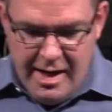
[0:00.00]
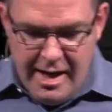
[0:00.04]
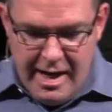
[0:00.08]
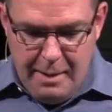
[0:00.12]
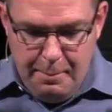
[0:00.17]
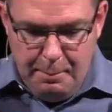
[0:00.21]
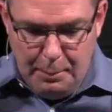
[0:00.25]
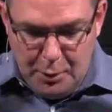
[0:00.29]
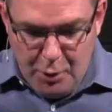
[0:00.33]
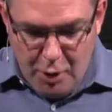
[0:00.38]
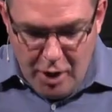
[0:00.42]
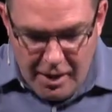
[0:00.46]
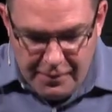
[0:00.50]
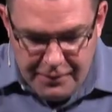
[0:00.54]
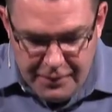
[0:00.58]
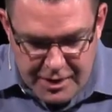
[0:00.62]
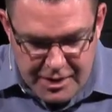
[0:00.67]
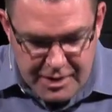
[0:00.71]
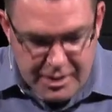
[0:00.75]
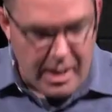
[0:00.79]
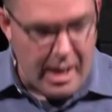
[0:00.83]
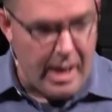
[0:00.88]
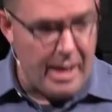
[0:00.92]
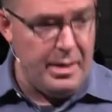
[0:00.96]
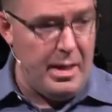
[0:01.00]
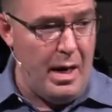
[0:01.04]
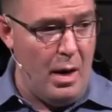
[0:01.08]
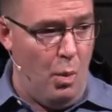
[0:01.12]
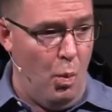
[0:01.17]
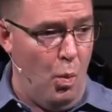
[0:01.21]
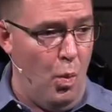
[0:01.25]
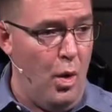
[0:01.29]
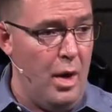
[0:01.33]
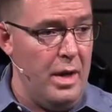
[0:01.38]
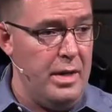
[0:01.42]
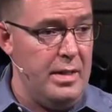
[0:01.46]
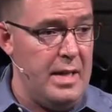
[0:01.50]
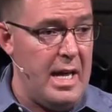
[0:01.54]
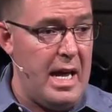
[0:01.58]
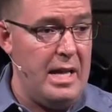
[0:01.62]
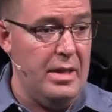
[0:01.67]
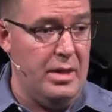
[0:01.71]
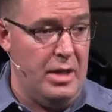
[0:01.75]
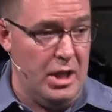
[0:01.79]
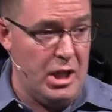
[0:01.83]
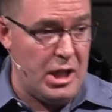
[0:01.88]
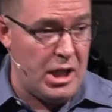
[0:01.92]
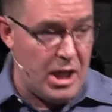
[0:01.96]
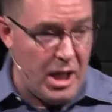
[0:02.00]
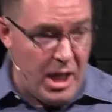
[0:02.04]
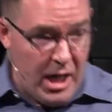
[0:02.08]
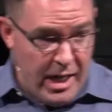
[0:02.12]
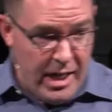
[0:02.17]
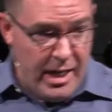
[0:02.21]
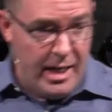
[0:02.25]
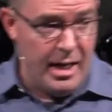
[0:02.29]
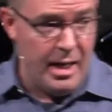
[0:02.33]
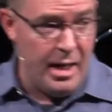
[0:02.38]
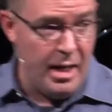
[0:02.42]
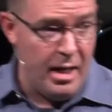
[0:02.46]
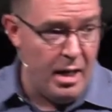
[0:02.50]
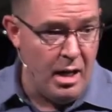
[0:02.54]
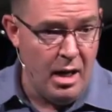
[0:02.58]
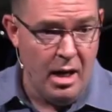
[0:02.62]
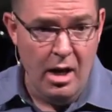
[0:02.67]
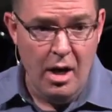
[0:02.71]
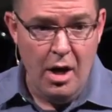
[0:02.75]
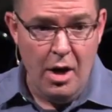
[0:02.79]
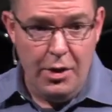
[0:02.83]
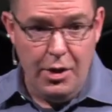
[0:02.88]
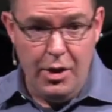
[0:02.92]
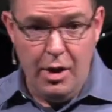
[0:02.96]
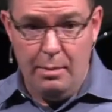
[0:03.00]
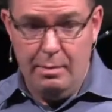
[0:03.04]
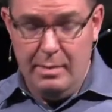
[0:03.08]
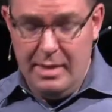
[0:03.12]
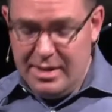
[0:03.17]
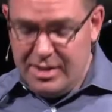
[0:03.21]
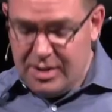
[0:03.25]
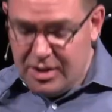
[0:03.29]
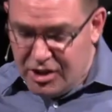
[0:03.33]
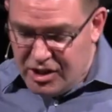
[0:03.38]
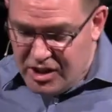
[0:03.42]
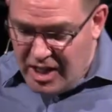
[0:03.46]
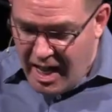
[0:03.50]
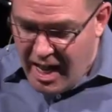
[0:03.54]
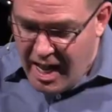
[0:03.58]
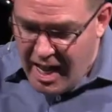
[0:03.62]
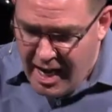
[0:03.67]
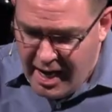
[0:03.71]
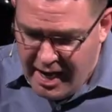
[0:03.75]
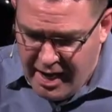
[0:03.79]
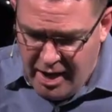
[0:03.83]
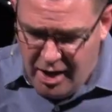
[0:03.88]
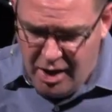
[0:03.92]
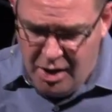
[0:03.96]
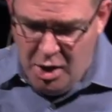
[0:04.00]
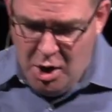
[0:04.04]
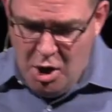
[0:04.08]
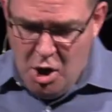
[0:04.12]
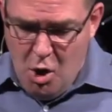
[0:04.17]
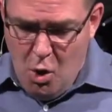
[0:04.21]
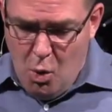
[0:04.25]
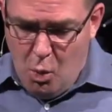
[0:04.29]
he prophesied that one day the king, the Messiah,